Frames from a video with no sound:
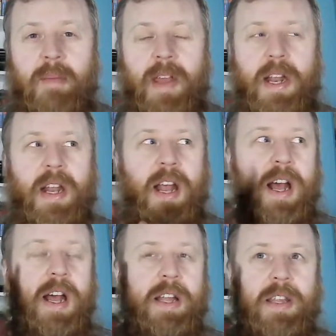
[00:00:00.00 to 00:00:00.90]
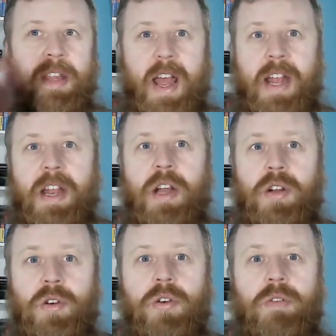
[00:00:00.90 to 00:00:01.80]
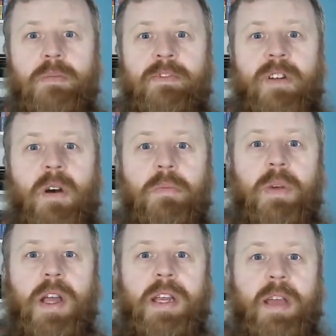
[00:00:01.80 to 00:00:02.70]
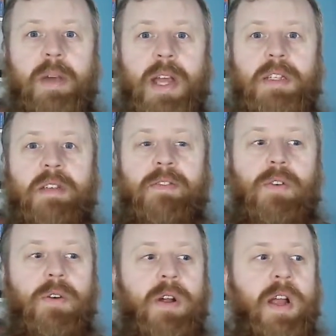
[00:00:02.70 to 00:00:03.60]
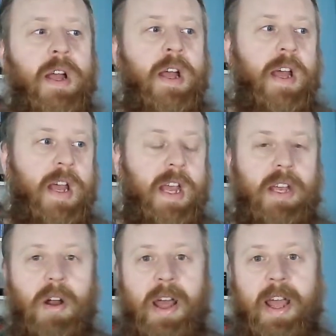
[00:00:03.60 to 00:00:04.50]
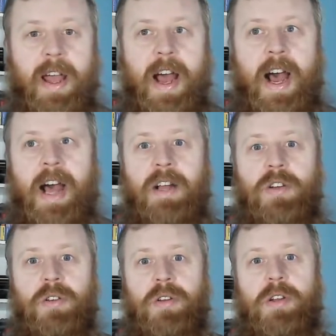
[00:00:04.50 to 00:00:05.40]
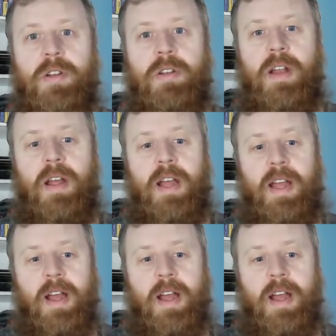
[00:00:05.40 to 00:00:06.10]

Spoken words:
Gaming, then Gordon from Gib84. He got it, and Gordon